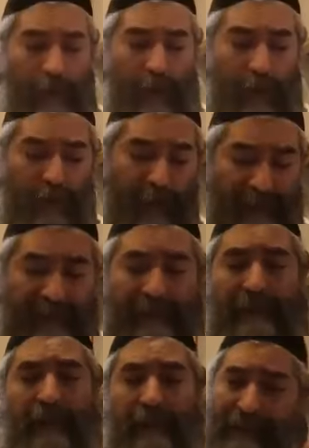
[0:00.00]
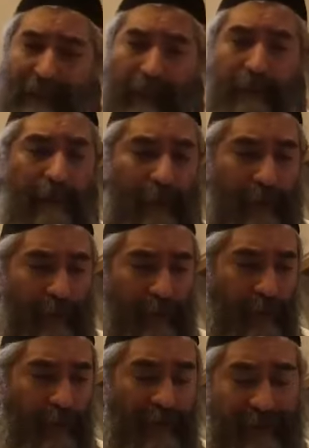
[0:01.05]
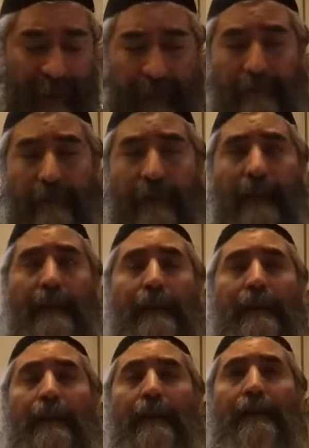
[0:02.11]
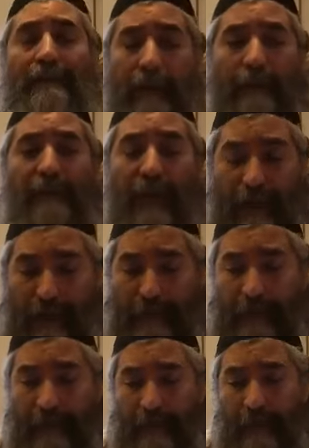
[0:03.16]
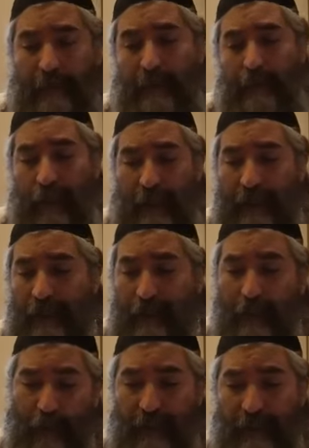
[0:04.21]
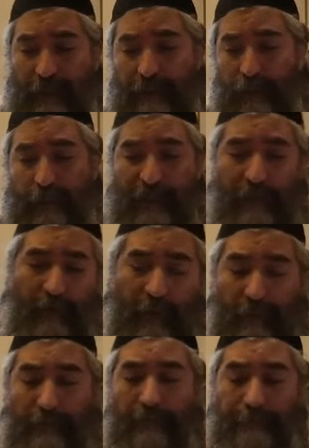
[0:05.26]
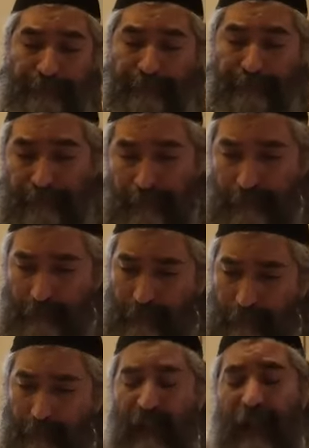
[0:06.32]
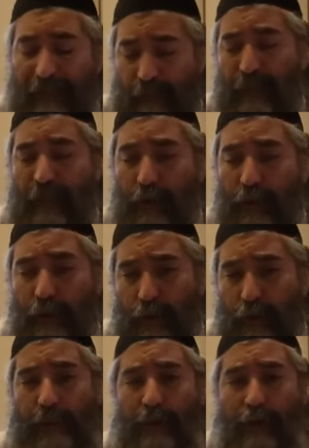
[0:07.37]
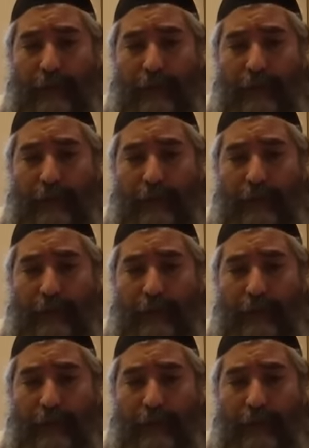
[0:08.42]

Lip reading: addresses the same subject when he learns these two pesukim. As we know, according to the